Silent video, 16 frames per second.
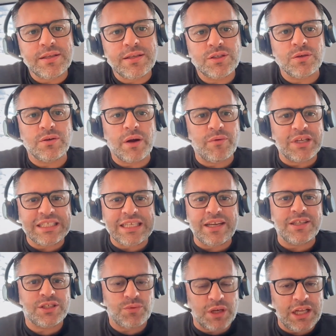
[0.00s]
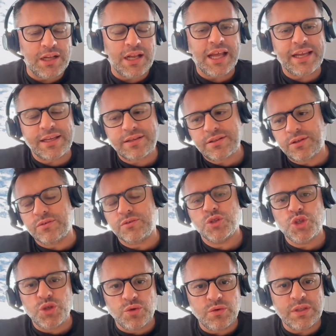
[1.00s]
So I will say it's really like you know
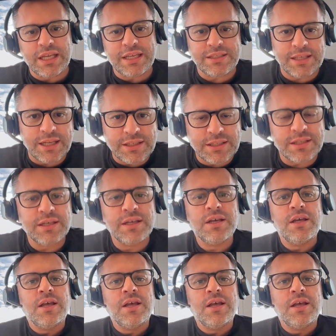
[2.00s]
new nascent,